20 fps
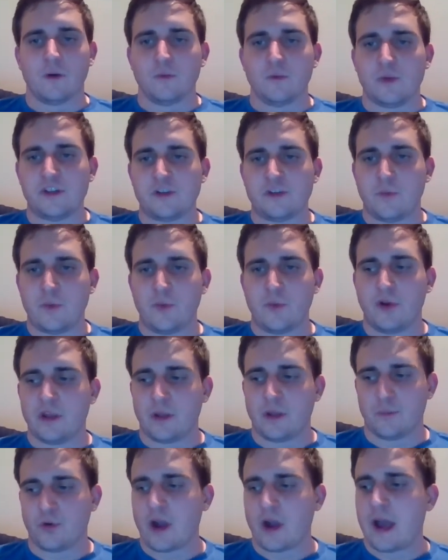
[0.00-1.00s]
we should be
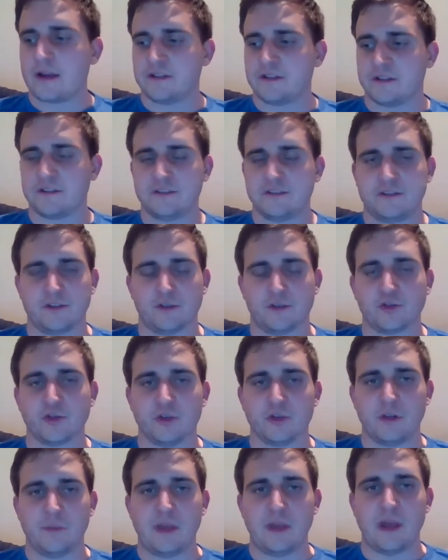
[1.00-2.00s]
putting in practice to
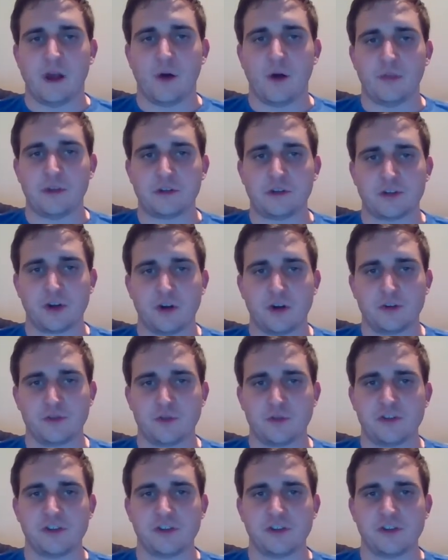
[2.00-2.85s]
truly be a healthy church. We